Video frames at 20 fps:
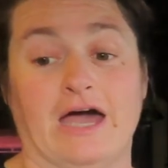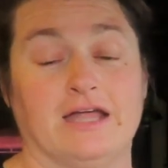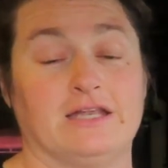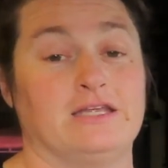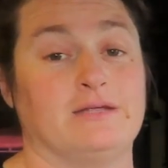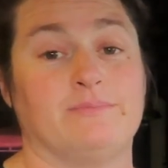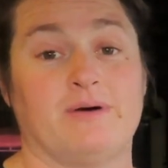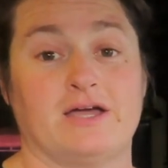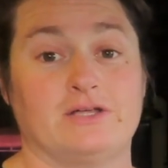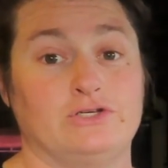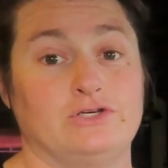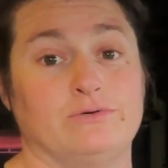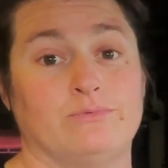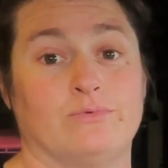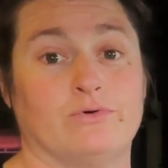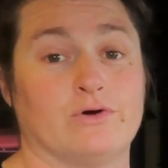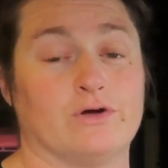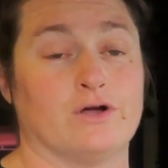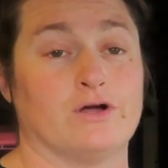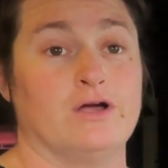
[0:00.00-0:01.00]
I did buy 2
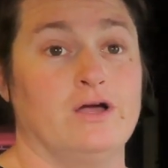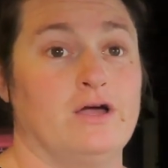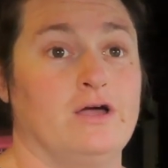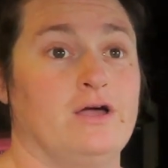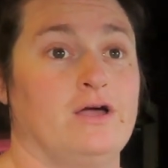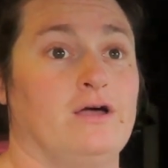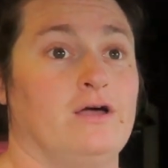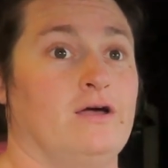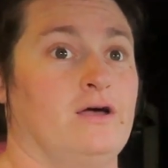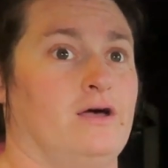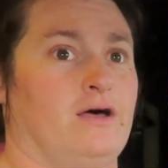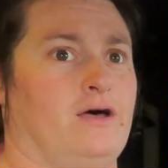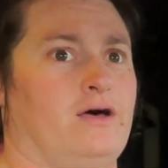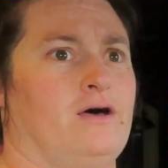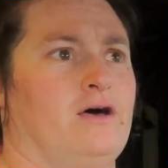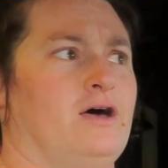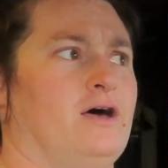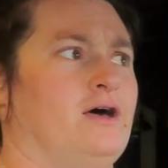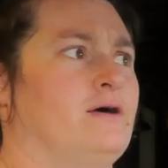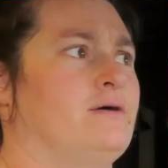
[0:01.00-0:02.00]
more
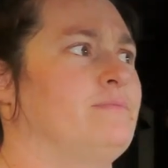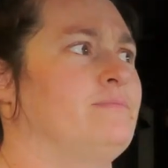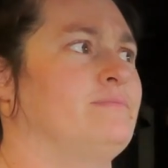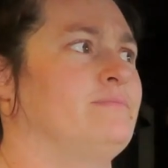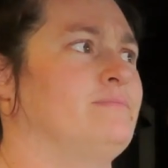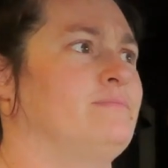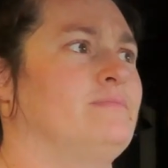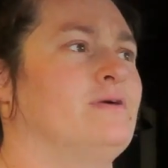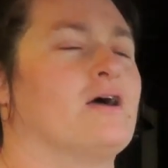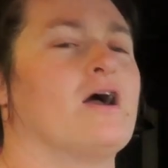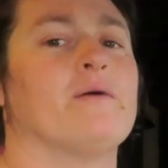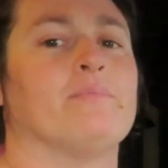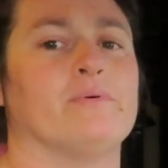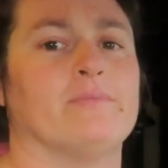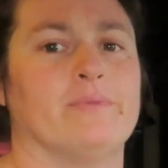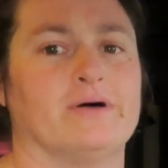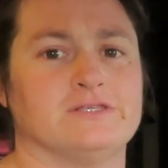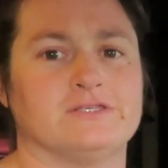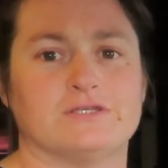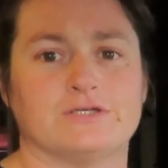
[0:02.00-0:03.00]
a couple
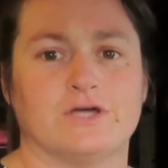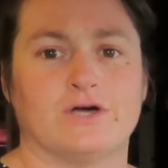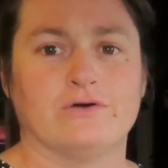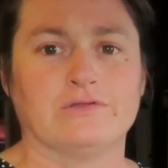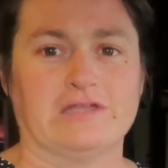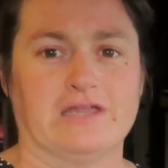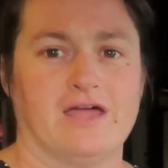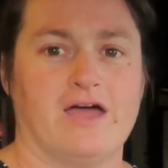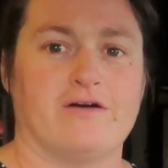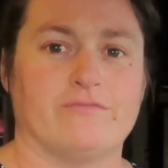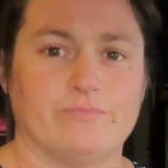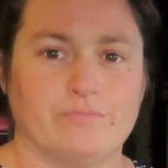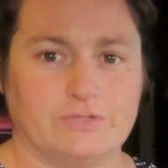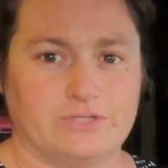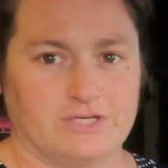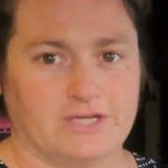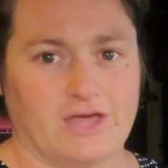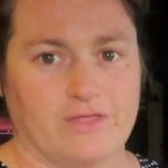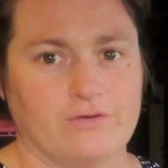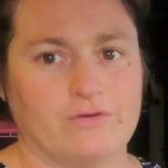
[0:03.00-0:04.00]
months ago that I haven't put
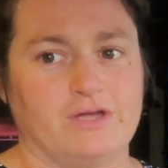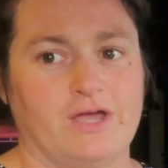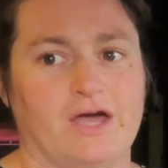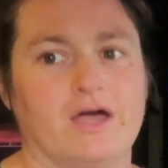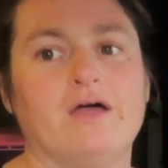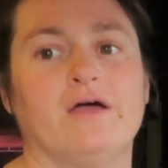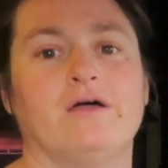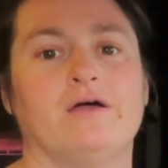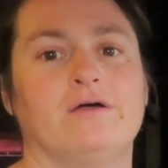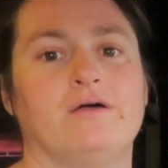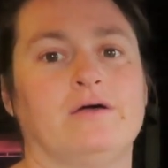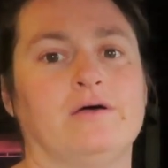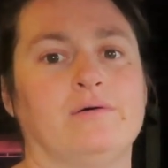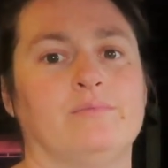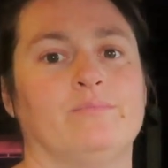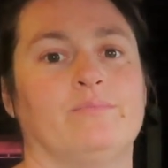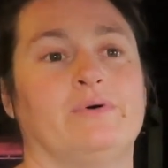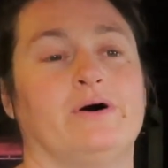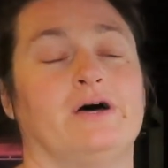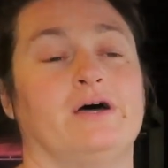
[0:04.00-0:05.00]
together yet,
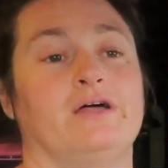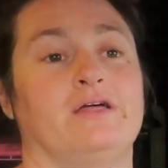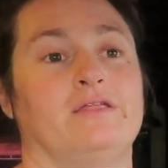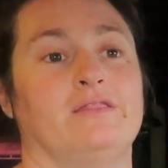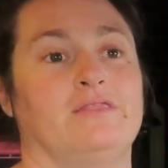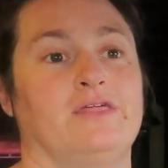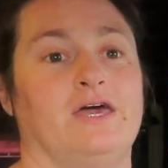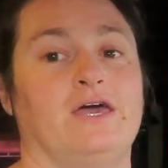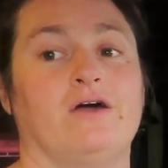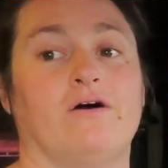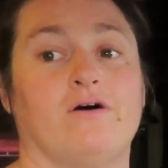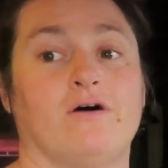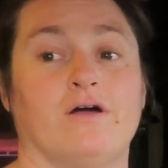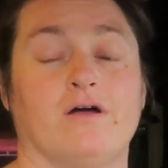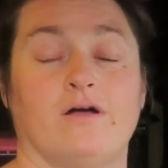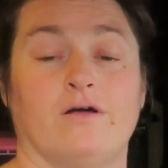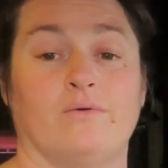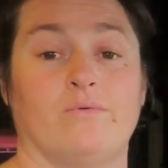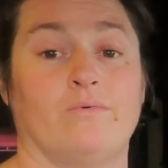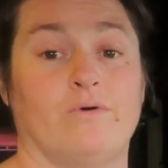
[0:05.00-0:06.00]
but they
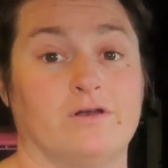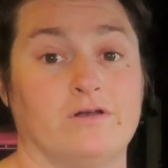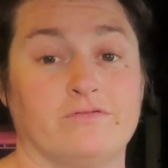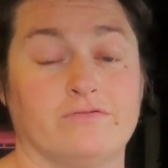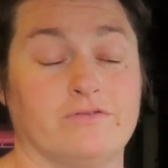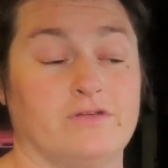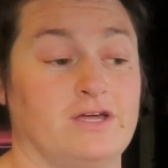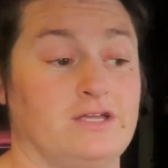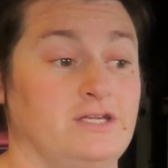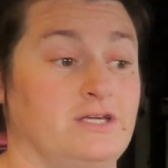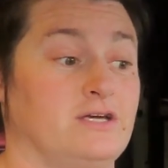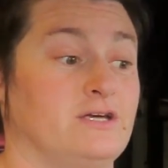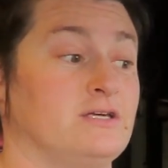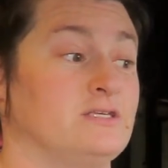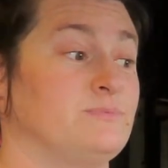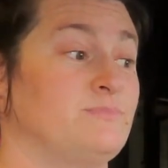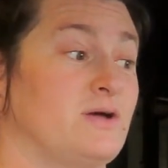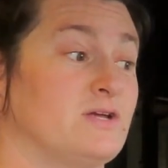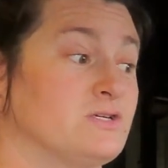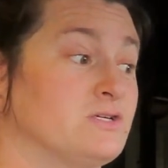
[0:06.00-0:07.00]
are a wonderful idea,
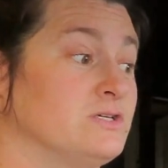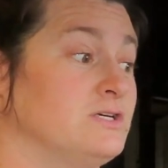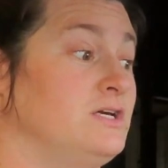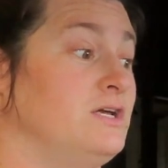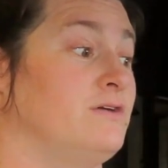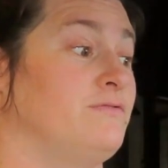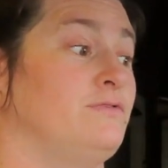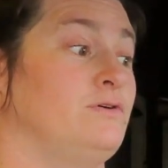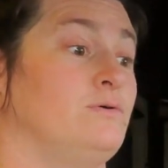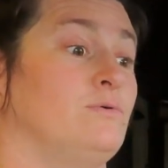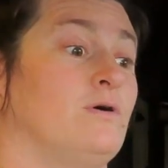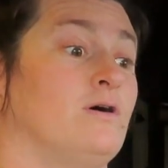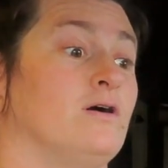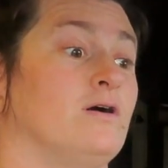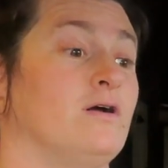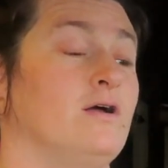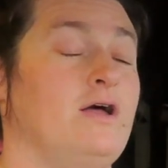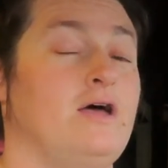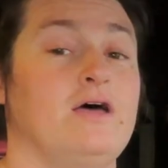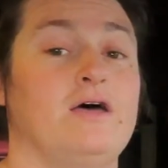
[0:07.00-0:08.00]
especially if you
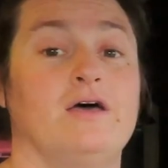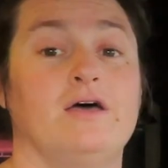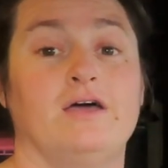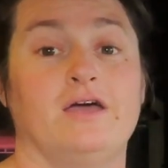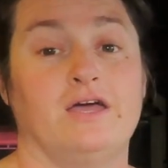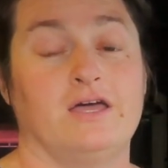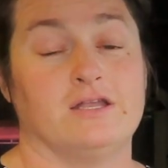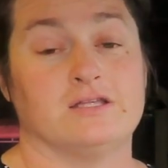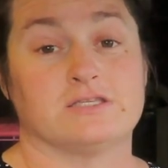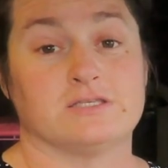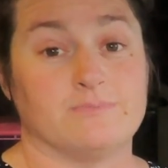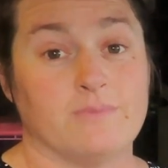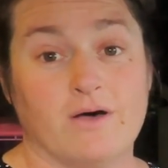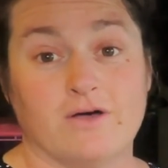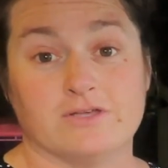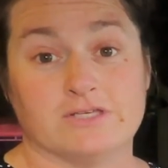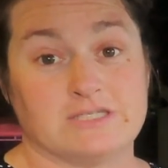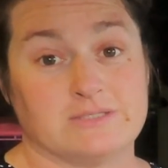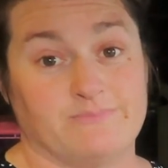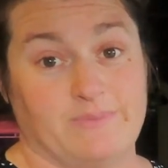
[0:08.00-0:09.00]
are in a
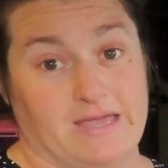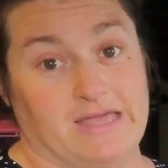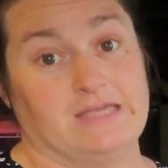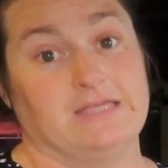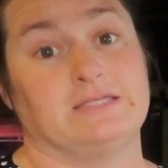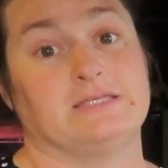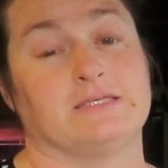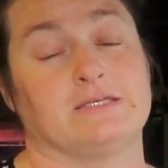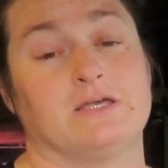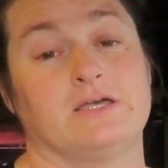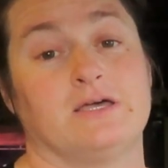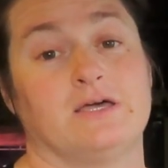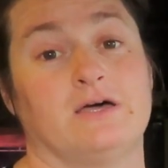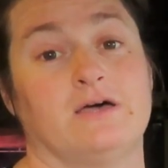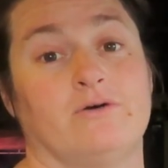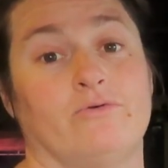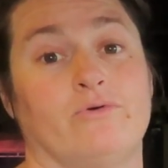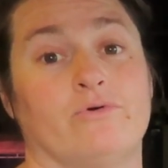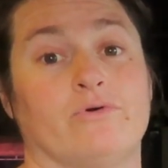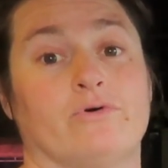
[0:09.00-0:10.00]
small space
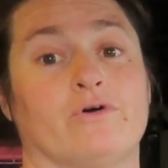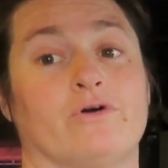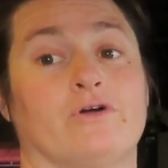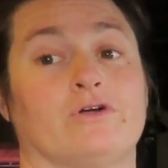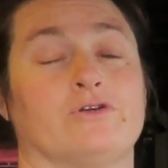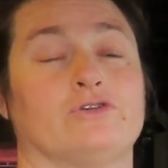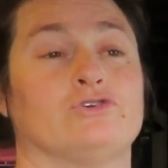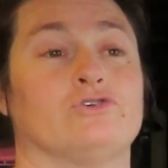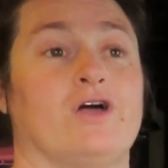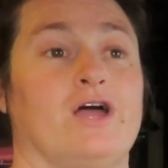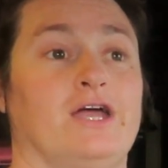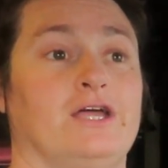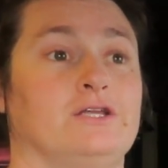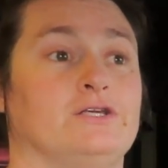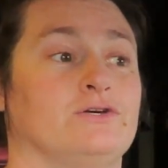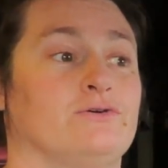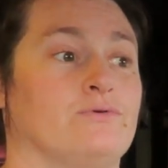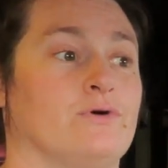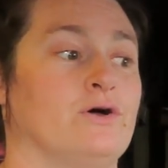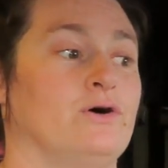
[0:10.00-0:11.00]
or trying
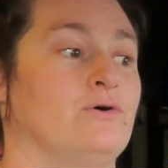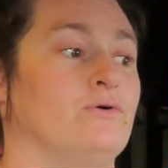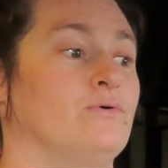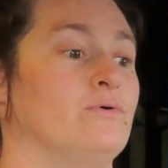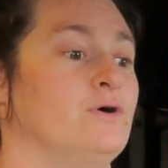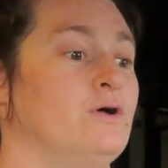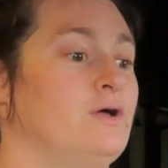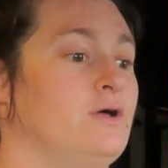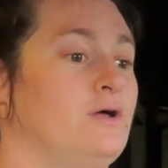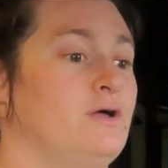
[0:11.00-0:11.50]
to grow